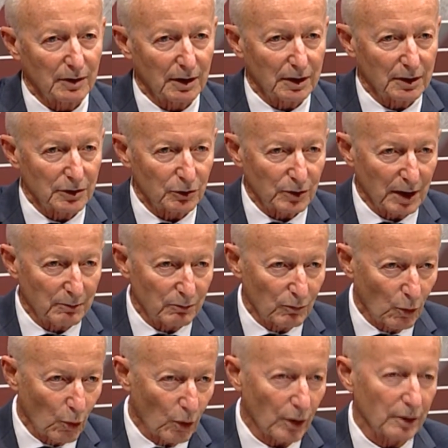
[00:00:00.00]
You get
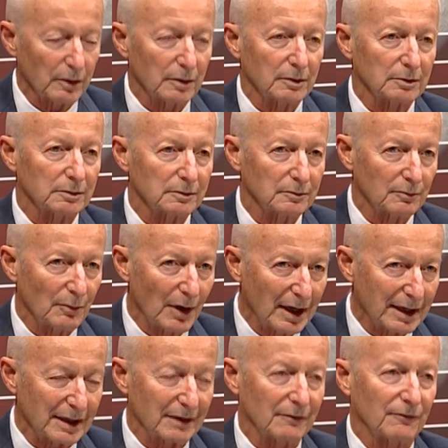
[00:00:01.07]
more
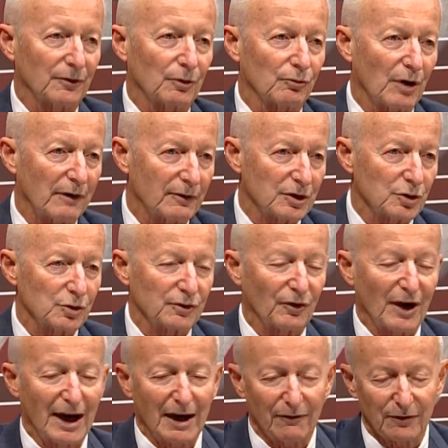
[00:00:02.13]
money for revenues
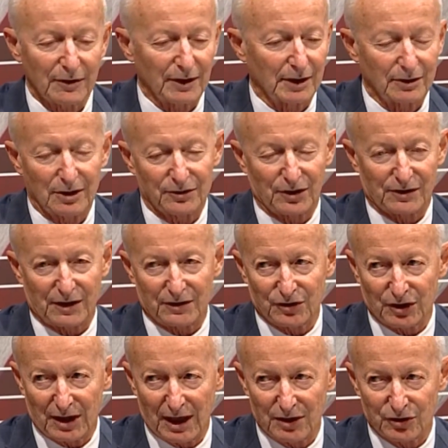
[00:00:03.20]
for everything, not just
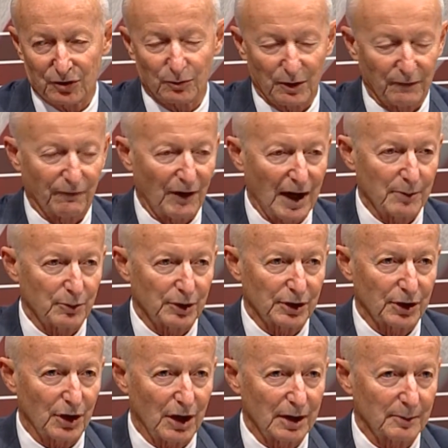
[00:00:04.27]
education, with a vibrant
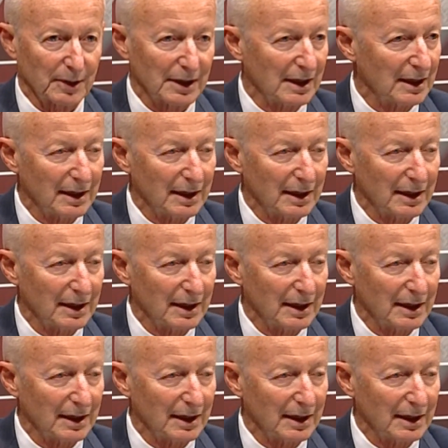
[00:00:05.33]
economy.